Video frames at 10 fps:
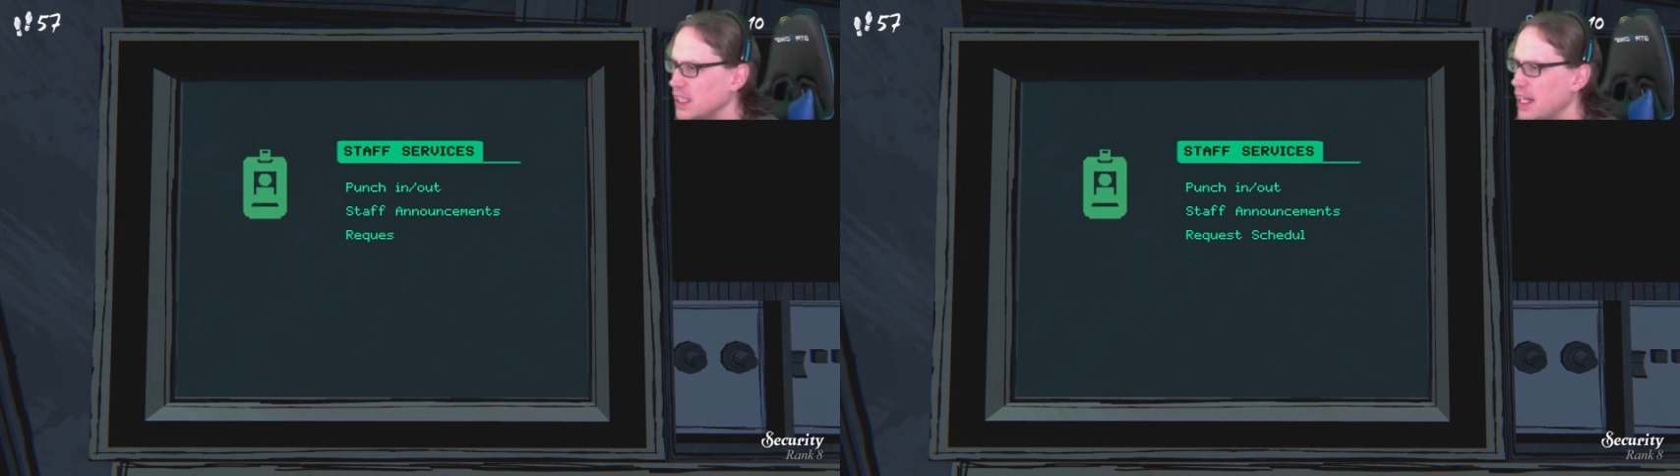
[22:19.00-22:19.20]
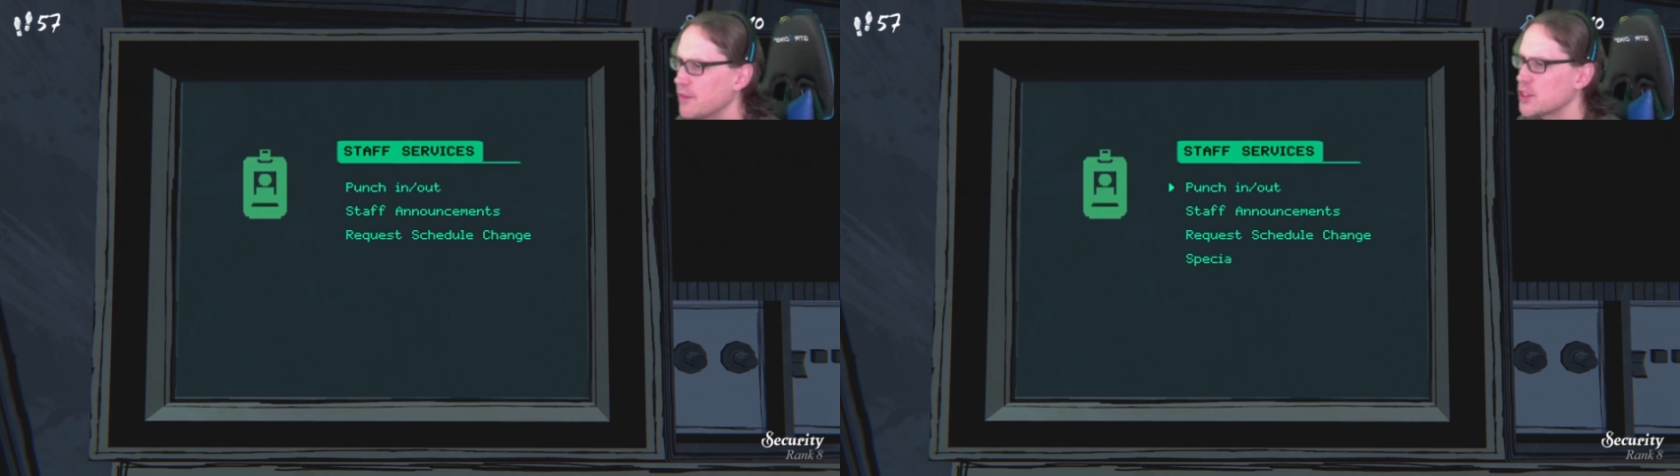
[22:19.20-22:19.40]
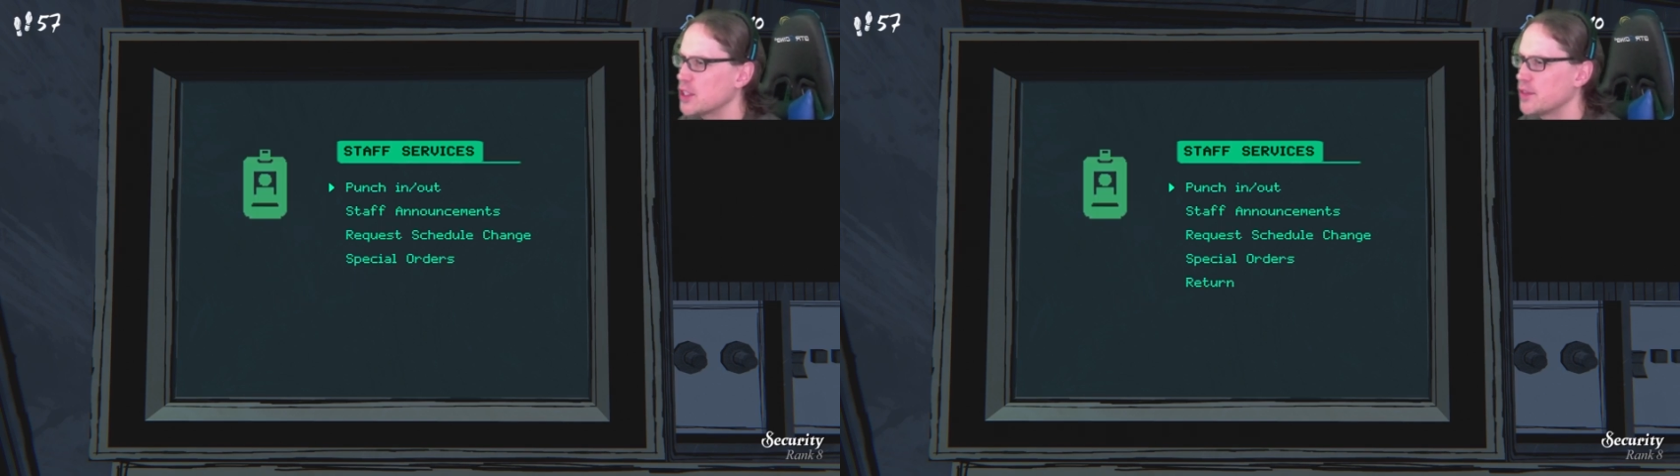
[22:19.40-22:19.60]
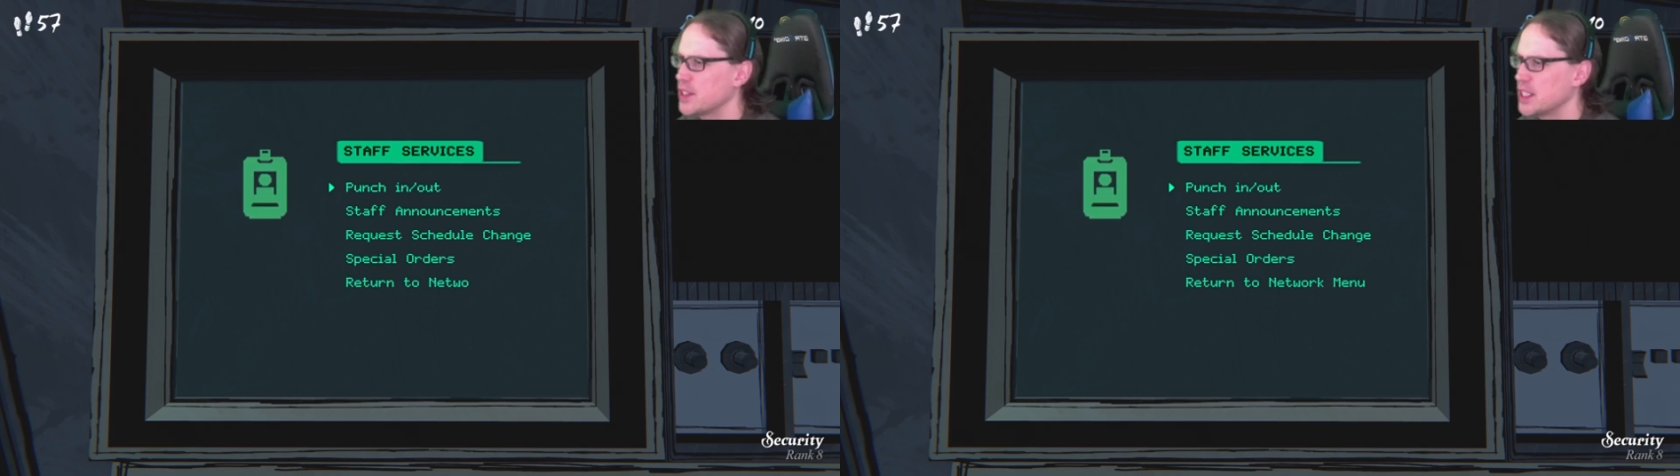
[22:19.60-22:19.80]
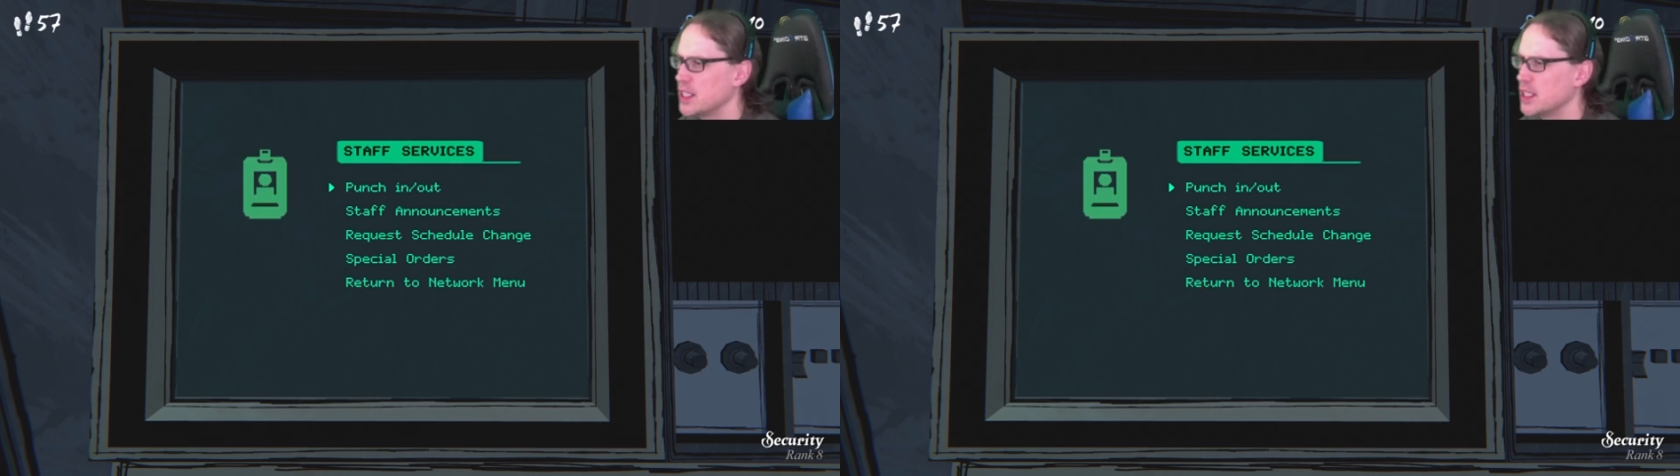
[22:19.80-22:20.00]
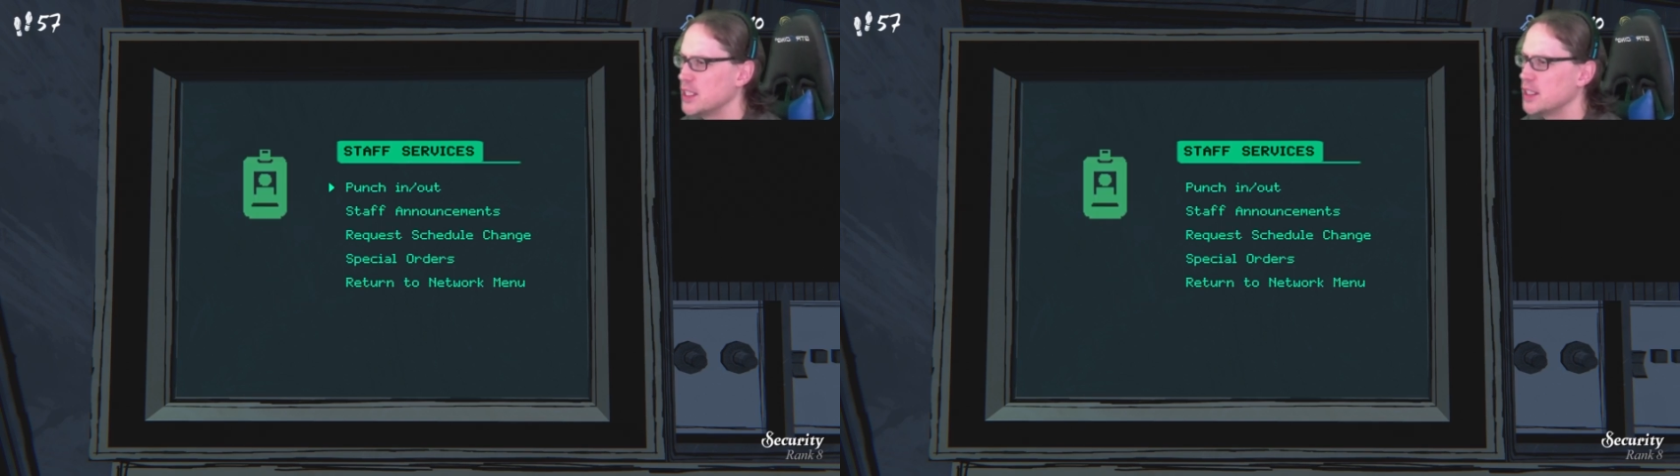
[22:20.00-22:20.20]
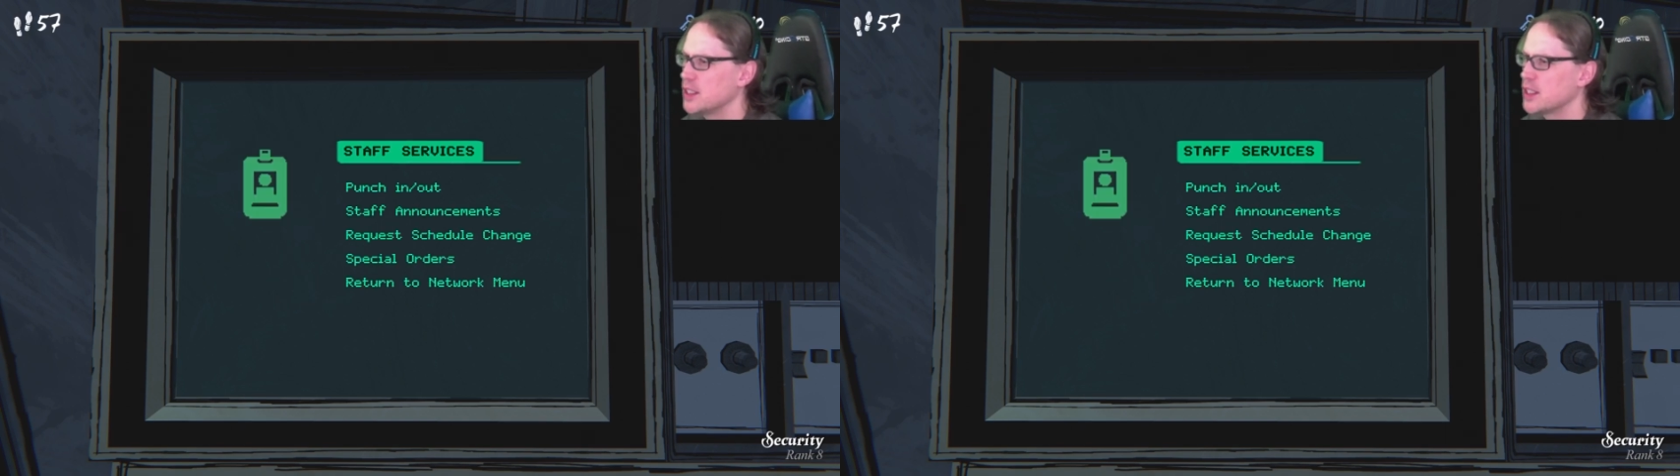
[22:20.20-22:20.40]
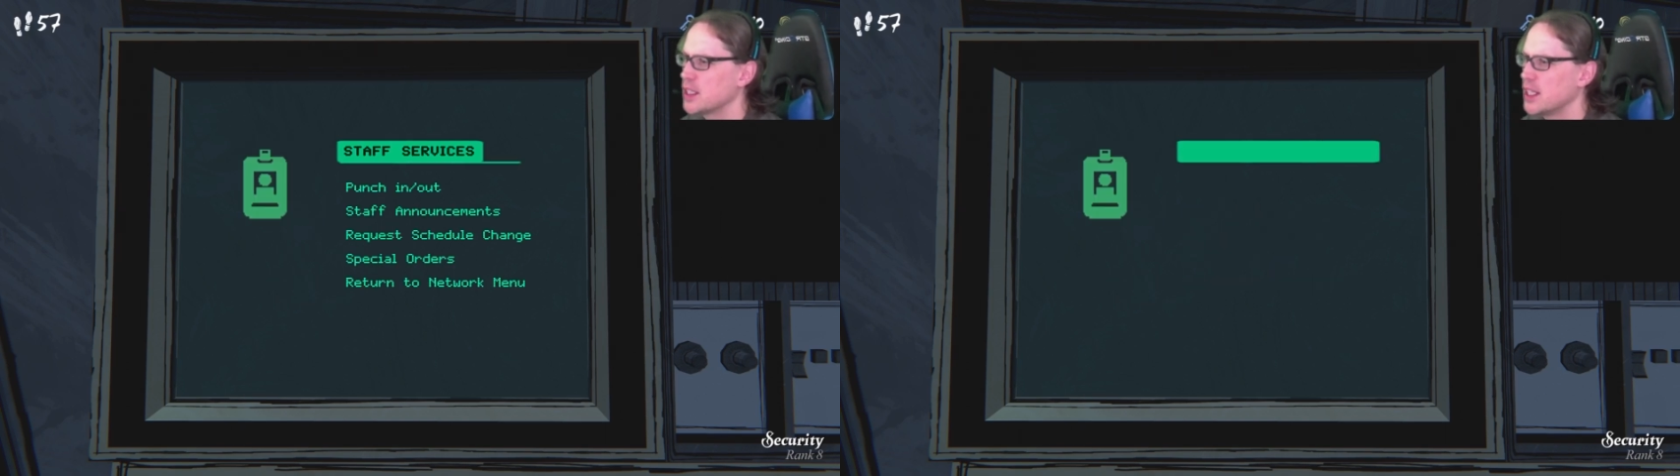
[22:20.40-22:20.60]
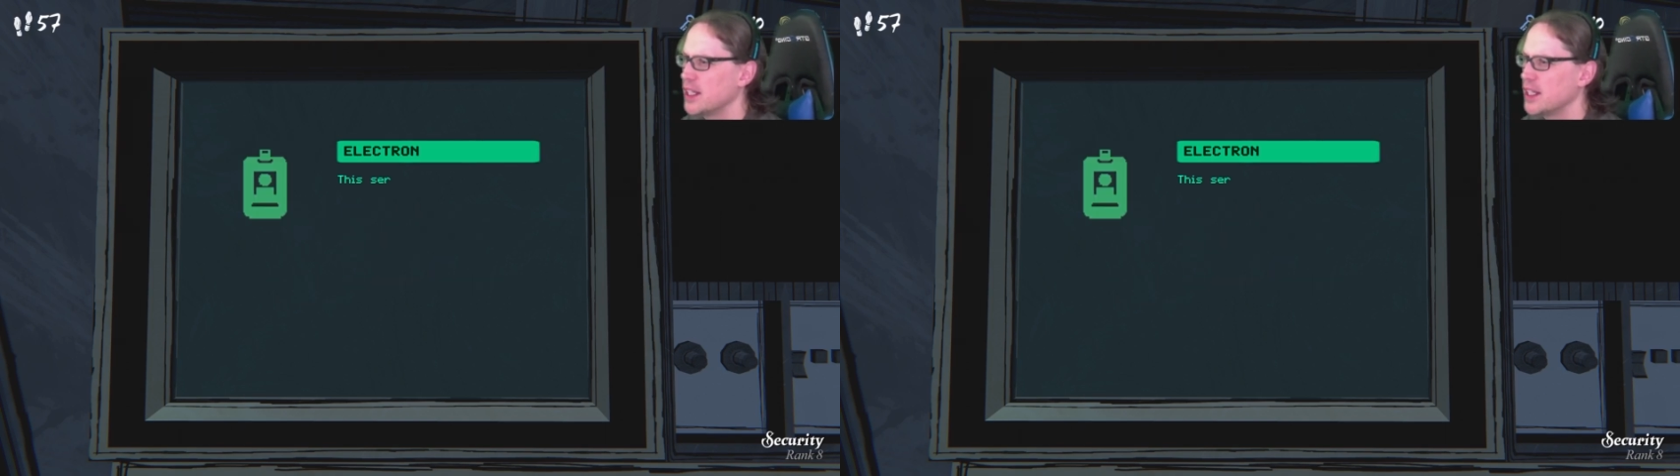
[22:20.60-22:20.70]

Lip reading: App services.